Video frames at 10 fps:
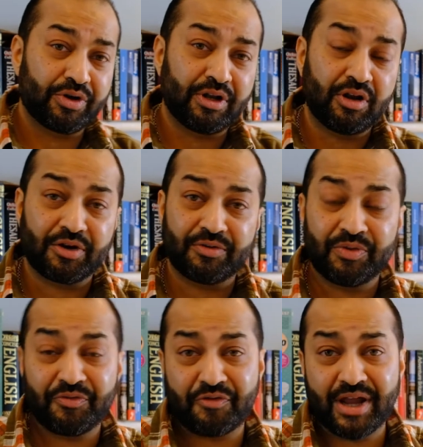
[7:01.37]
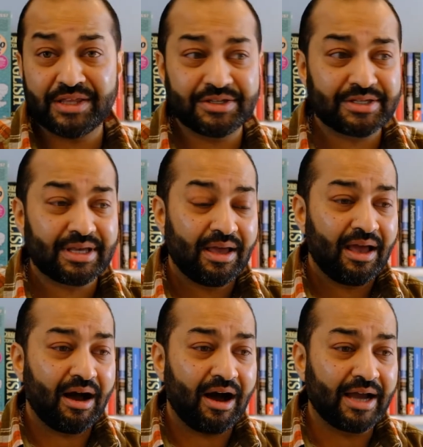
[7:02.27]
a lot with friends.
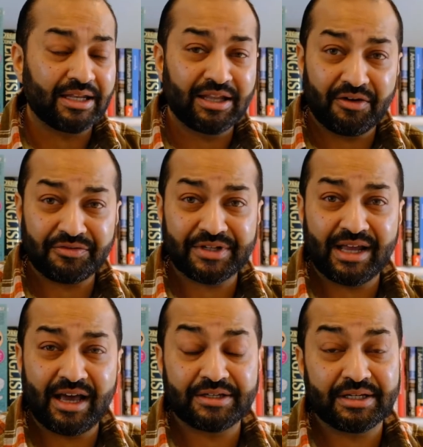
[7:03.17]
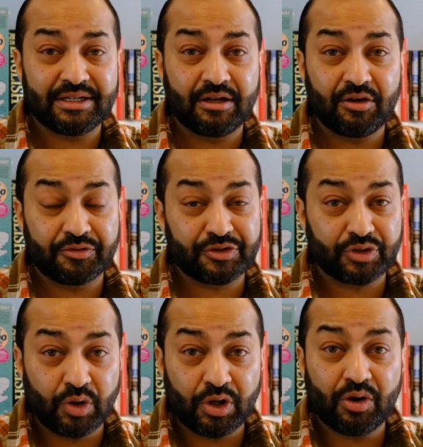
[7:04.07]
I loved it. I did a lot of
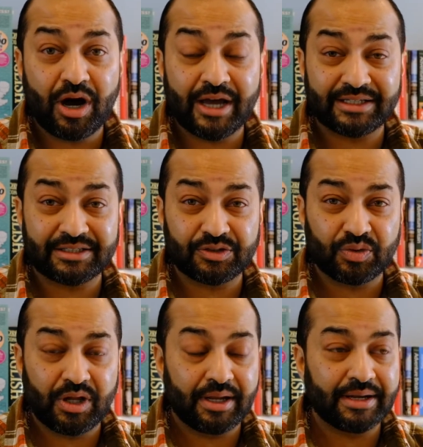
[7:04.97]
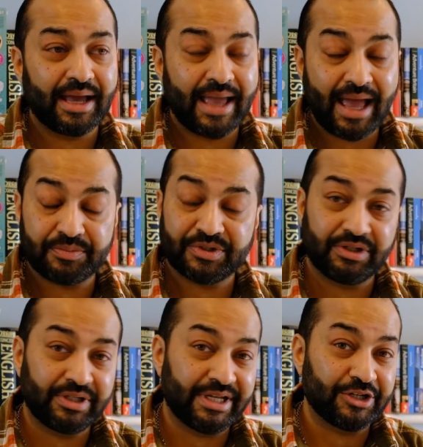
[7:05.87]
solo hikes as well, and I
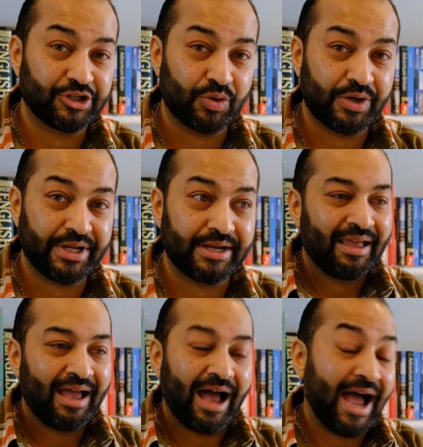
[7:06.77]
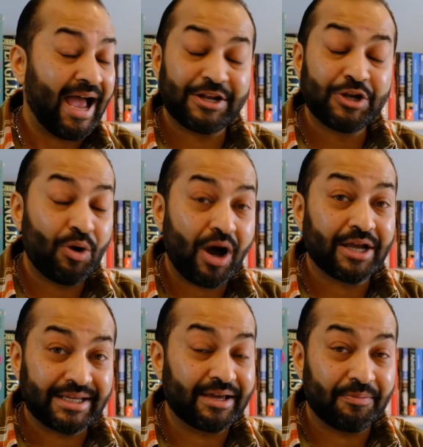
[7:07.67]
absolutely enjoyed it. I had no
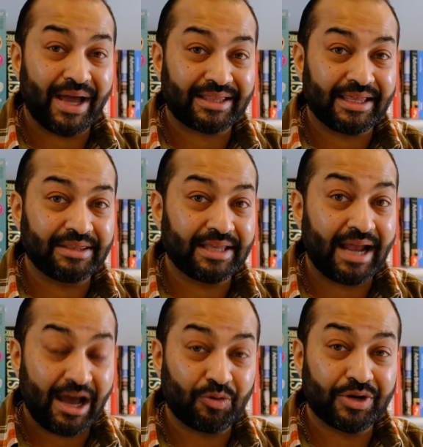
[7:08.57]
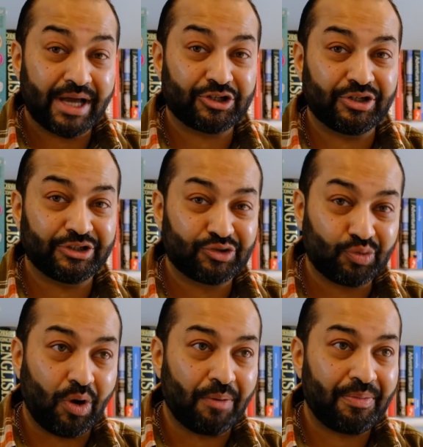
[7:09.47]
idea back then that I would actually
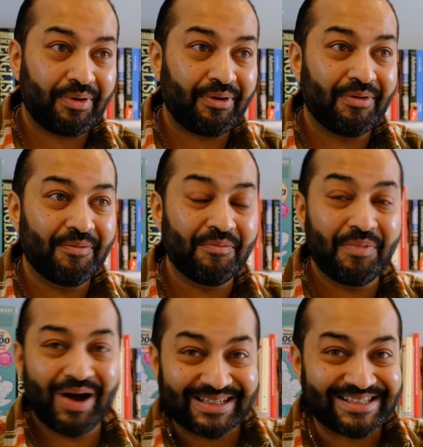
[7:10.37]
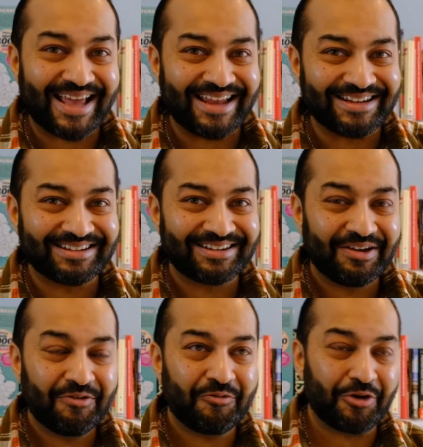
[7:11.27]
swap my tent
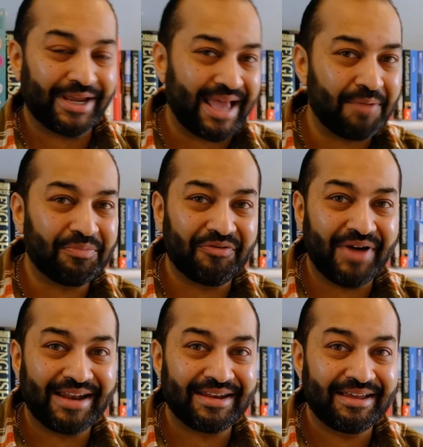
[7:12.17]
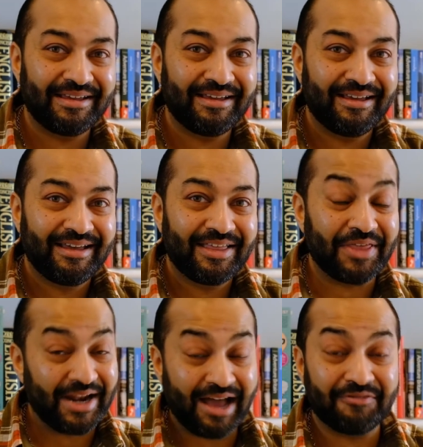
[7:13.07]
for a camper van
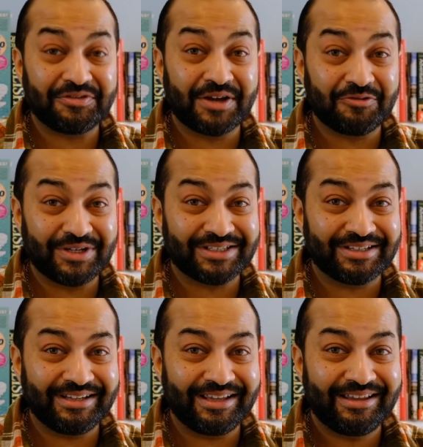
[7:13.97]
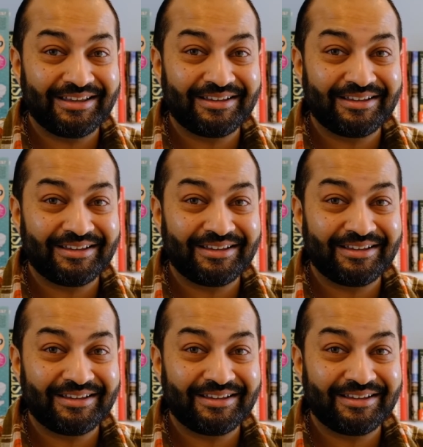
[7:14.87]
that I have done recently.